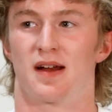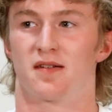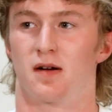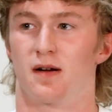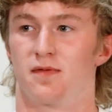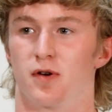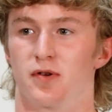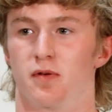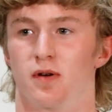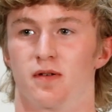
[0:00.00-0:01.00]
matter how
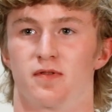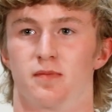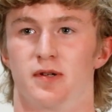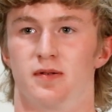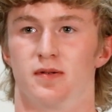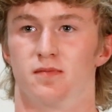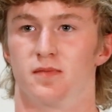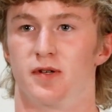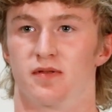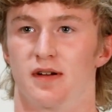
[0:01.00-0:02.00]
far you are from
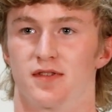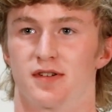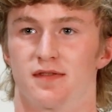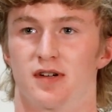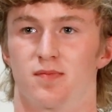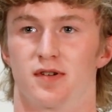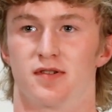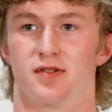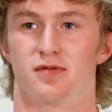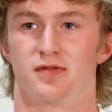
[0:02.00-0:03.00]
him, he'll never give up
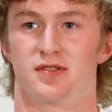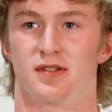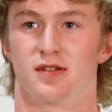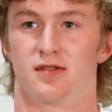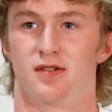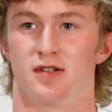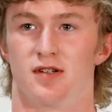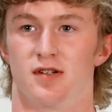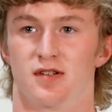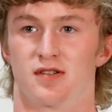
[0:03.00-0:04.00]
on you, so
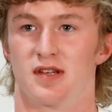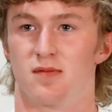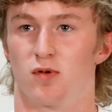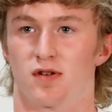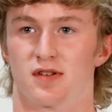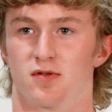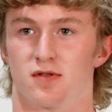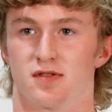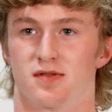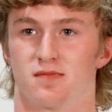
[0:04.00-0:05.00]
keep walking
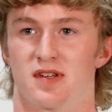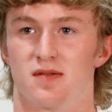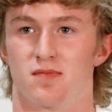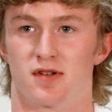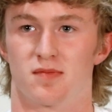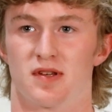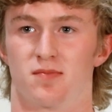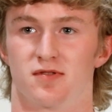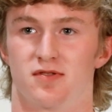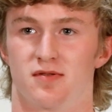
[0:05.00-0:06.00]
towards him, keep bringing
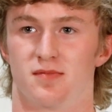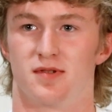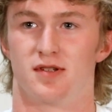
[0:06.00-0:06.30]
people to him.